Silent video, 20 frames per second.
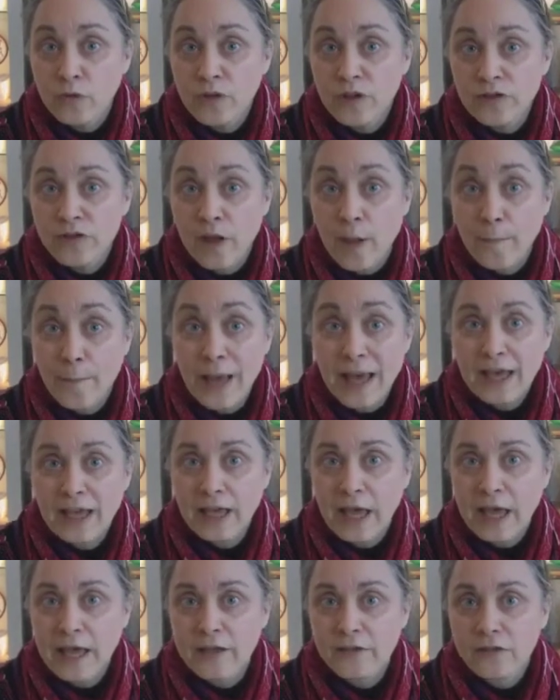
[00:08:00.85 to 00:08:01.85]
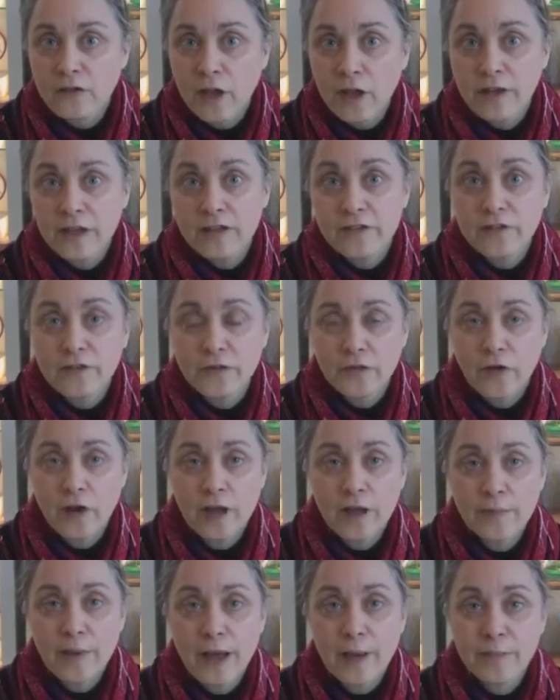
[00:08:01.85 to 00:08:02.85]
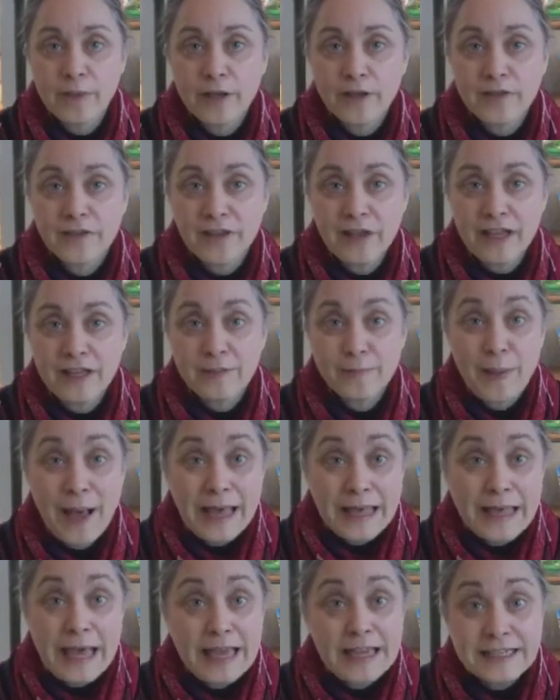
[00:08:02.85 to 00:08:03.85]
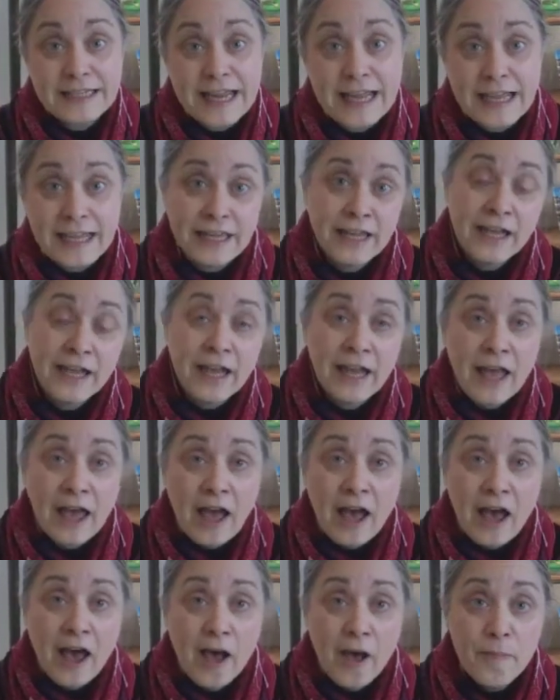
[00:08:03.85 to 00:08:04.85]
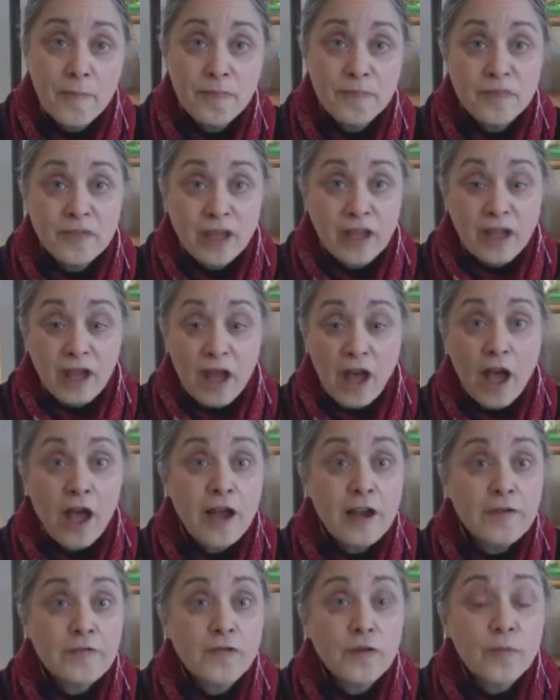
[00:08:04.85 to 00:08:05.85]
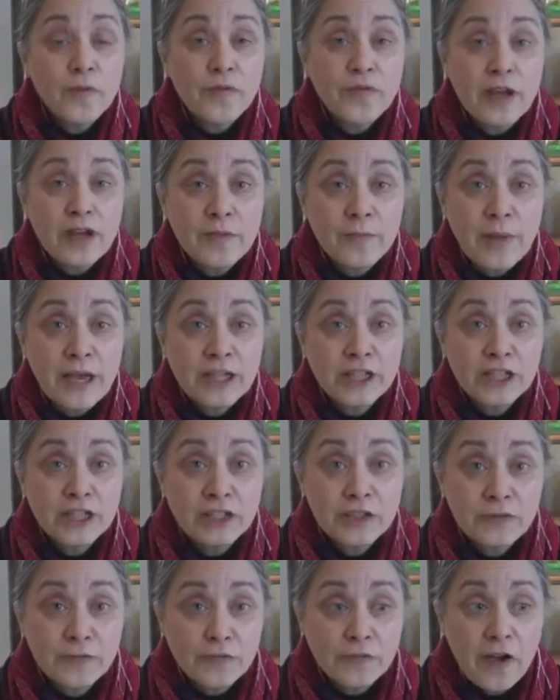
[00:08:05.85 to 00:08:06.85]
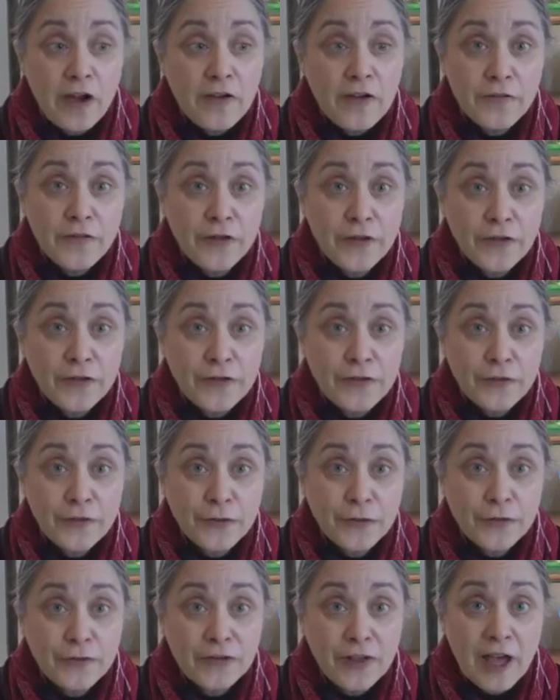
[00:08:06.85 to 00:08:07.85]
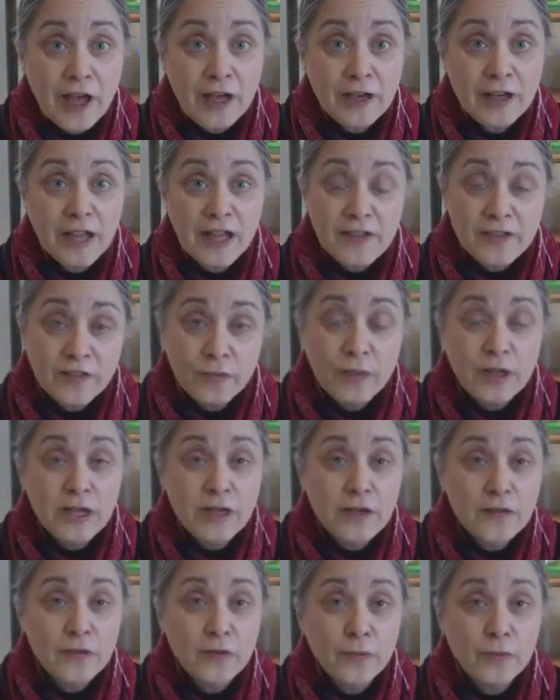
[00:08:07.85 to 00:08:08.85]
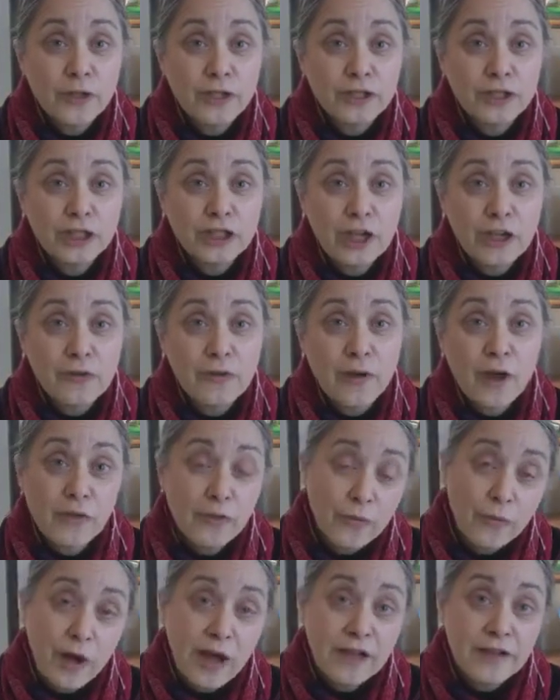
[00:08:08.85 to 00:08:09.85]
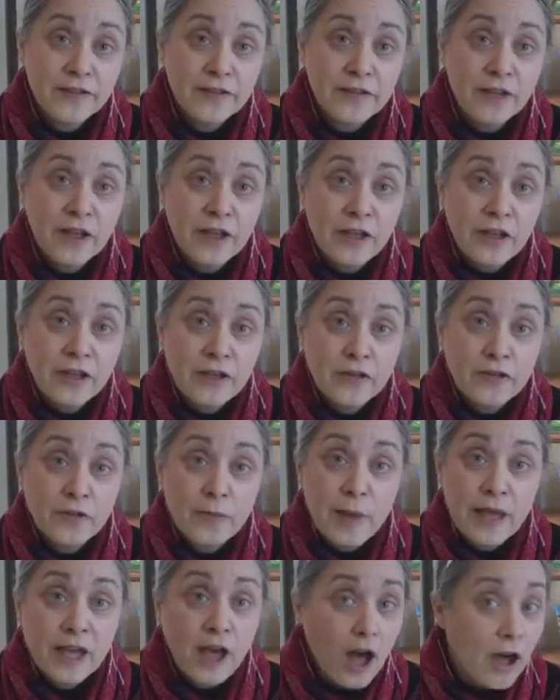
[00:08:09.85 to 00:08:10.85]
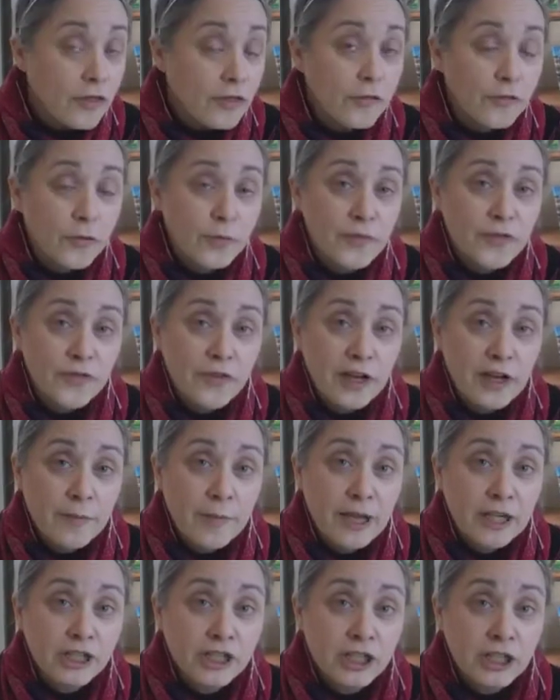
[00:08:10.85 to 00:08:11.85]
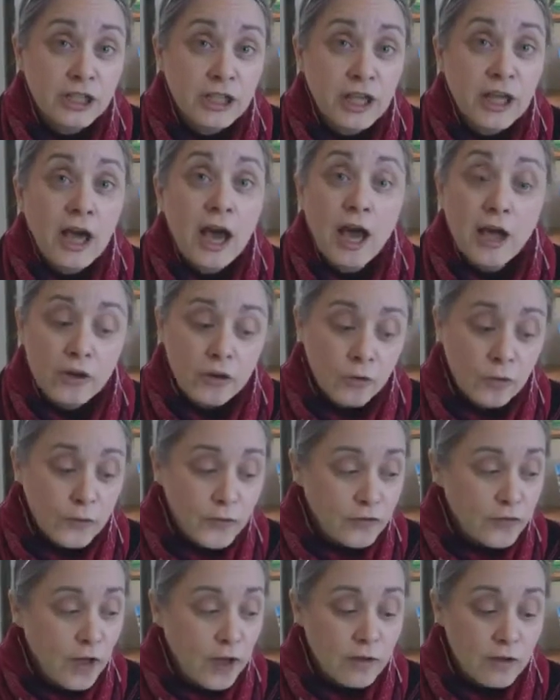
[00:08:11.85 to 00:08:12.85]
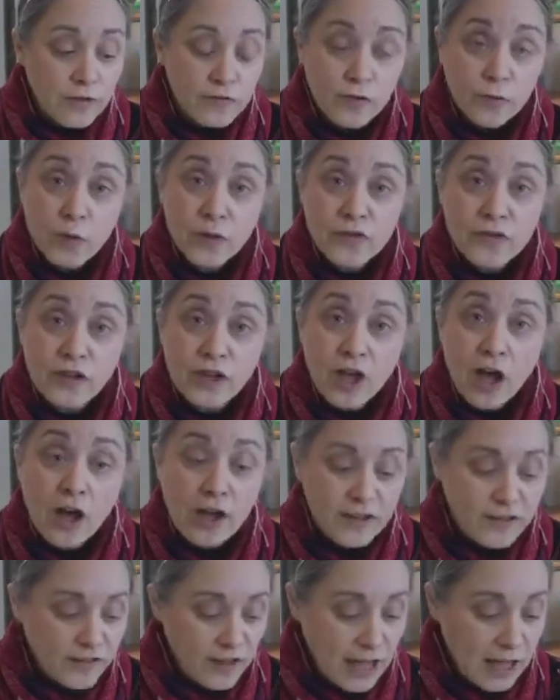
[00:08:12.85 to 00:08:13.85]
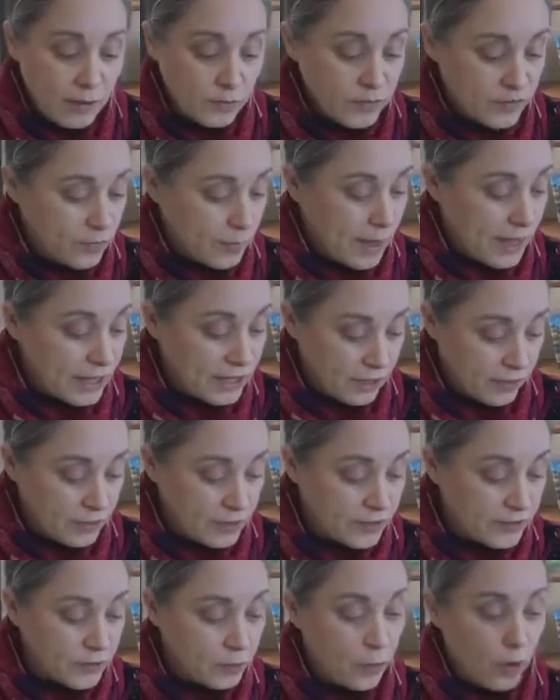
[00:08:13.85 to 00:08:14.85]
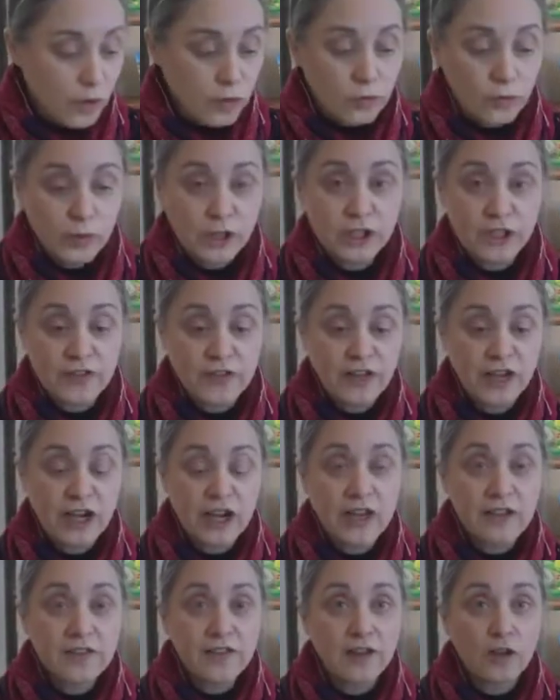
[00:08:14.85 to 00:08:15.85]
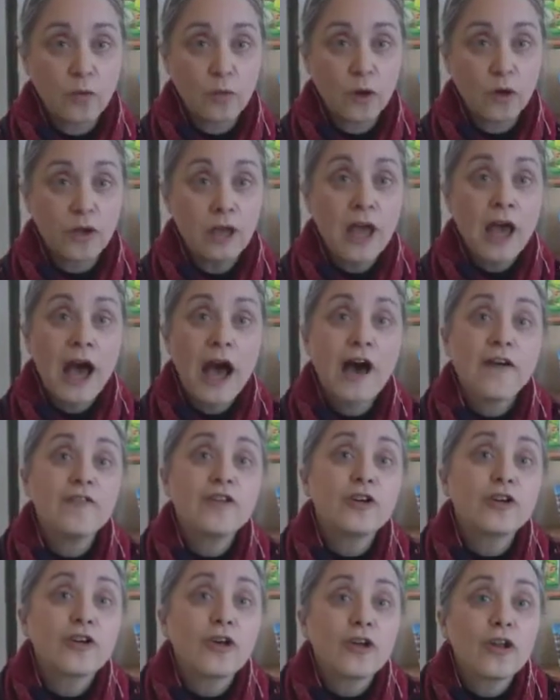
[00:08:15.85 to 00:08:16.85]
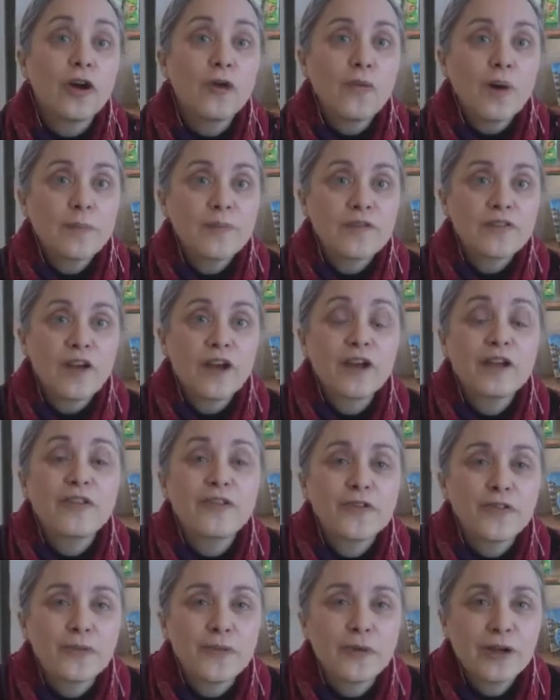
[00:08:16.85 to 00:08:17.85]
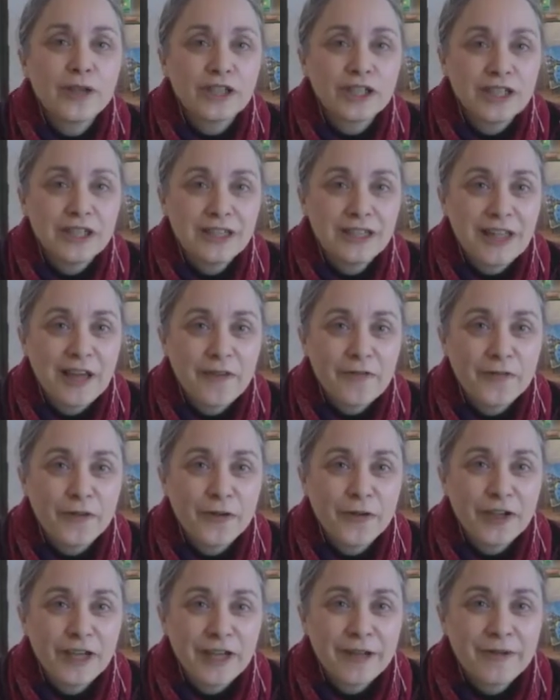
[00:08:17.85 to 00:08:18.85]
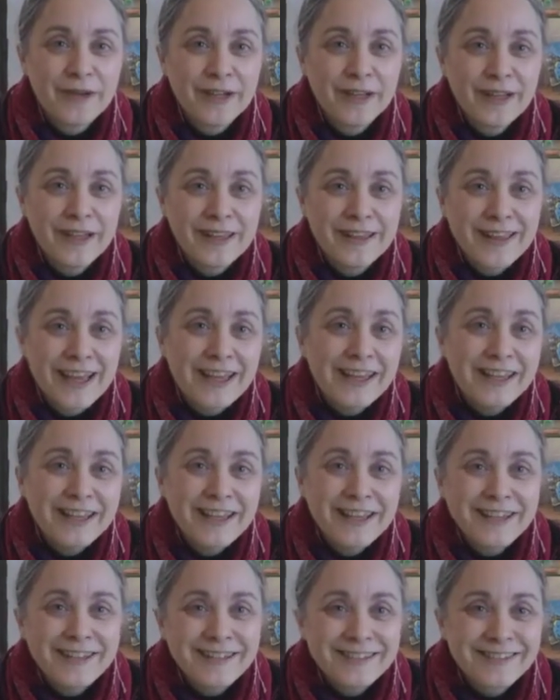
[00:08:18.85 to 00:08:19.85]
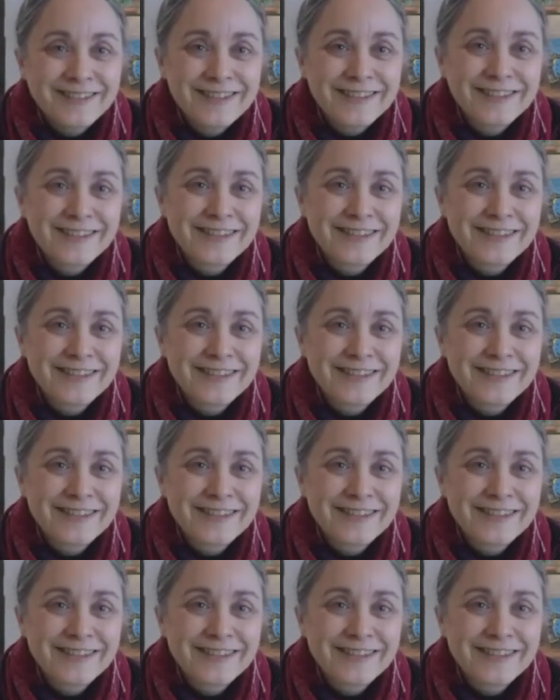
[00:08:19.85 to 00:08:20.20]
one that's pancakes going into frying pan because it is pancake day. Early form of animation, very first sort, and as the week goes on, I'm going to show you other ways to make other forms of animation. And also, if you want a guide to how to make this one, which is the classic one, have a look on our website and there's a worksheet there for you. Thank you.